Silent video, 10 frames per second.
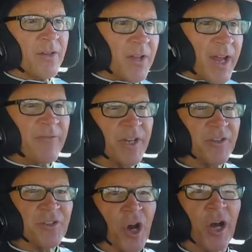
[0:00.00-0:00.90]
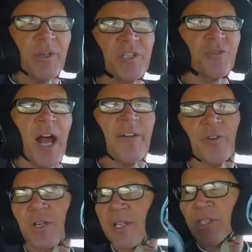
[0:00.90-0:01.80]
Every other car we drive
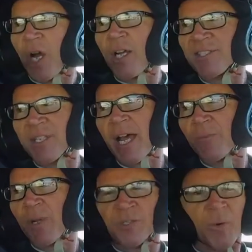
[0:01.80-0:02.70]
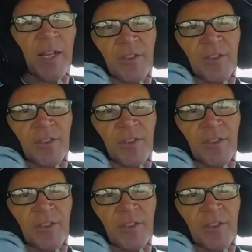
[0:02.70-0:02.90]
here gets all sideways right